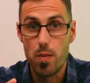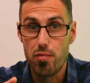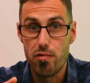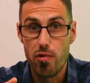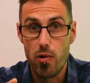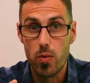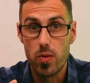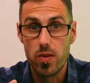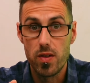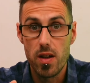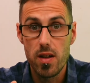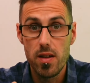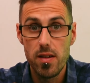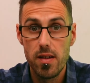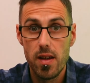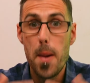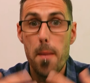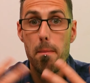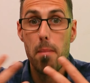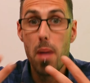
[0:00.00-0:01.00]
process,
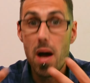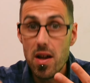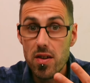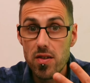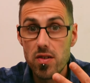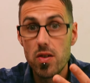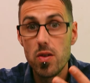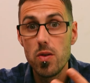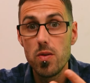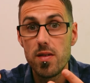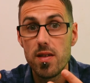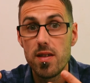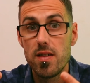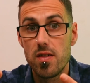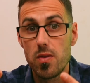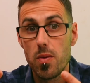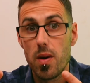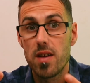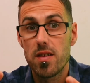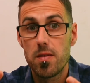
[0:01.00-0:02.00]
best suited
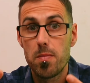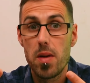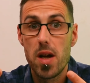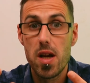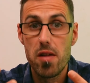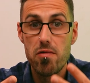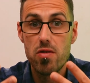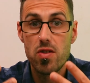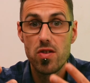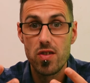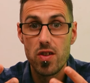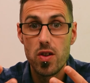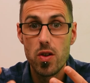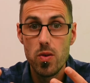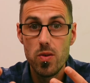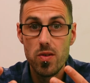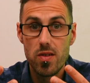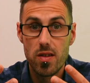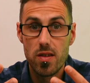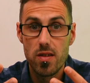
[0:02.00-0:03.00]
to experienced
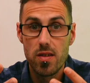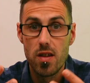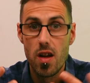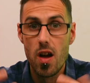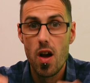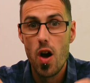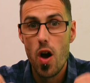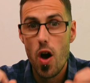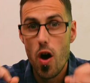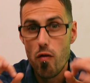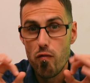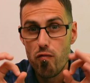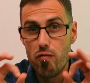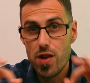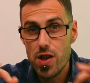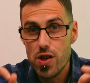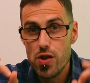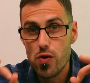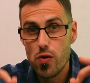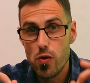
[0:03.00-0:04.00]
users, and
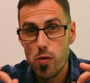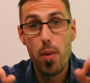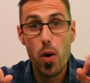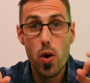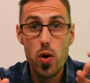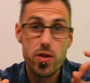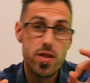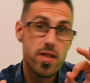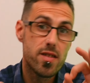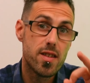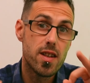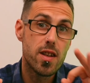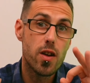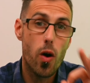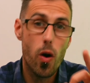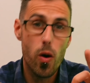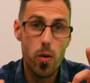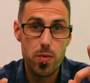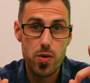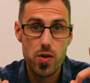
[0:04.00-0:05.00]
regional purchasing
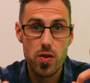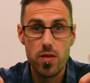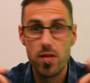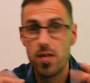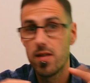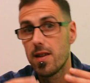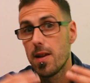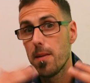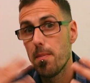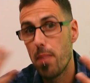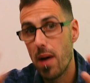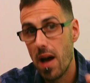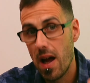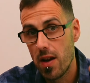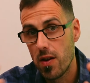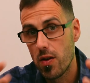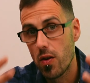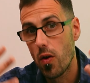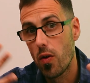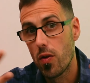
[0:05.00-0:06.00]
options
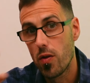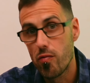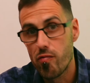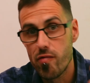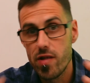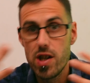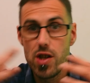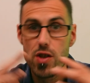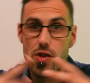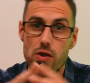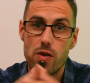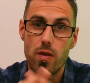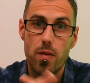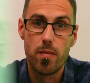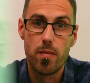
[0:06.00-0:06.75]
depend on the region.